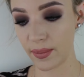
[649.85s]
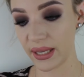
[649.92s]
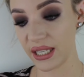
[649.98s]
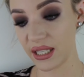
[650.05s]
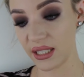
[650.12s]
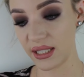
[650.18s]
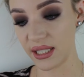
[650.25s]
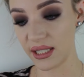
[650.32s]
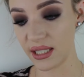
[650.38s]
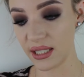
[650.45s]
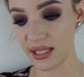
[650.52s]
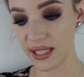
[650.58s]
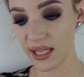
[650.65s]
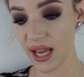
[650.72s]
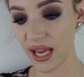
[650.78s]
in
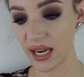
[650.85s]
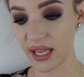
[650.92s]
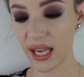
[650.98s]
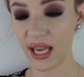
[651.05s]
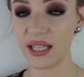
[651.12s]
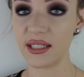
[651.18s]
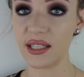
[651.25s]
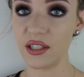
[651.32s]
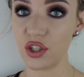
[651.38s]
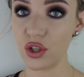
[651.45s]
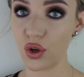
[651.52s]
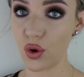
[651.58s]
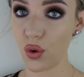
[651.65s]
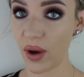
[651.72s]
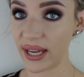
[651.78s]
consistency, and it can tend to
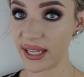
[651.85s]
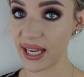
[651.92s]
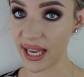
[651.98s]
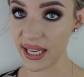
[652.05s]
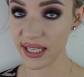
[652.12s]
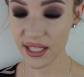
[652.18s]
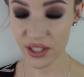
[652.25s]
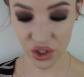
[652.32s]
look quite cakey.